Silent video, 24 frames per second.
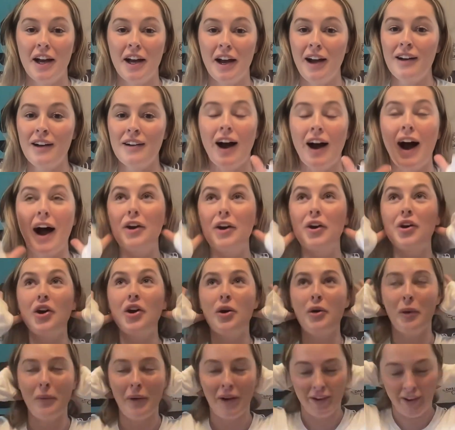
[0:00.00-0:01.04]
Yeah, I don't
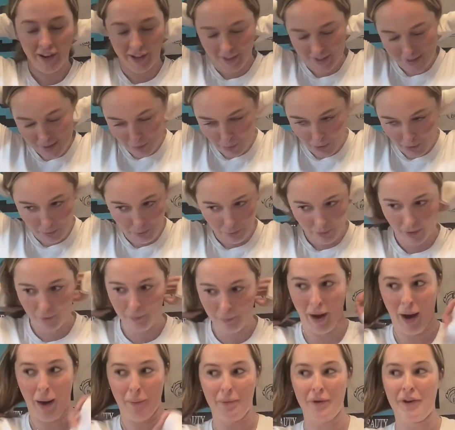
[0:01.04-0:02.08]
know about expert, but I'm
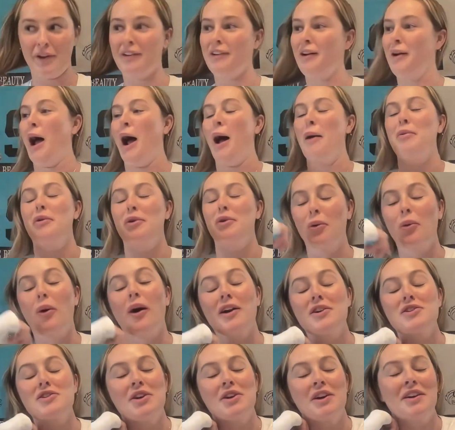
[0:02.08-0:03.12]
happy to
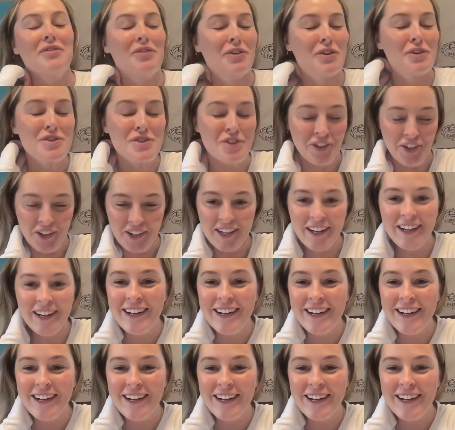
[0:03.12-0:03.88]
watch it for sure.